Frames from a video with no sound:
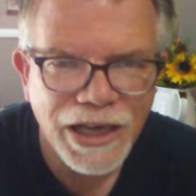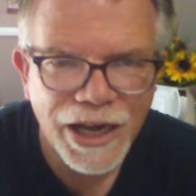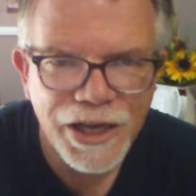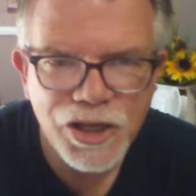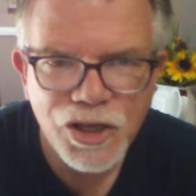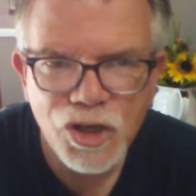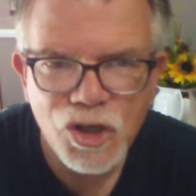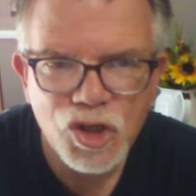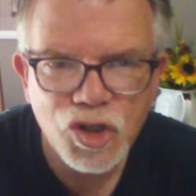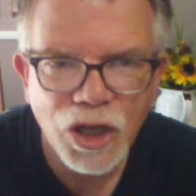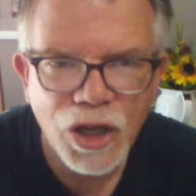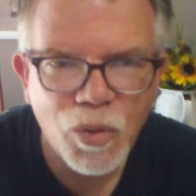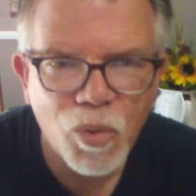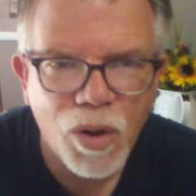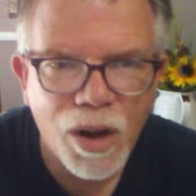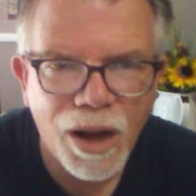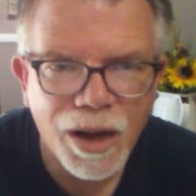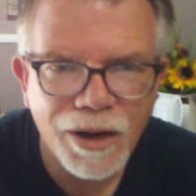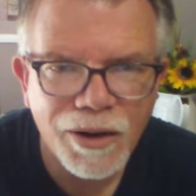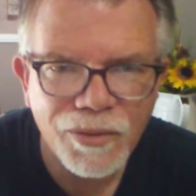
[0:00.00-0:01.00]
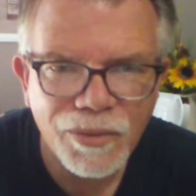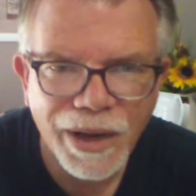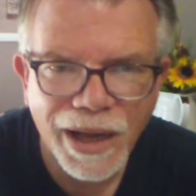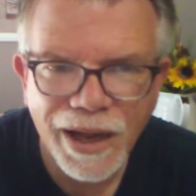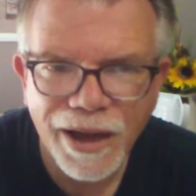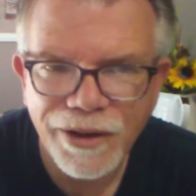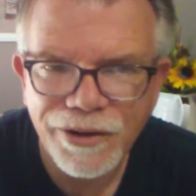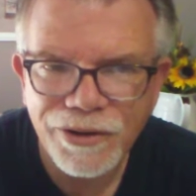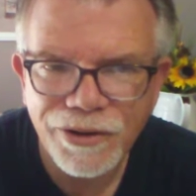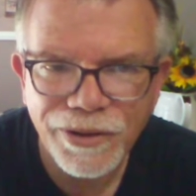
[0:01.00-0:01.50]
I usually walk
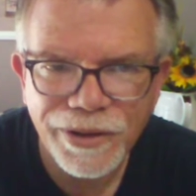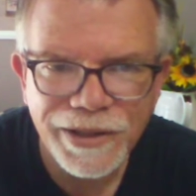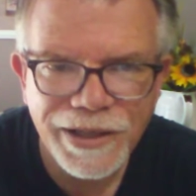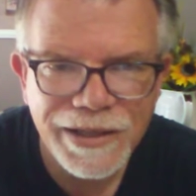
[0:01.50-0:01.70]
around during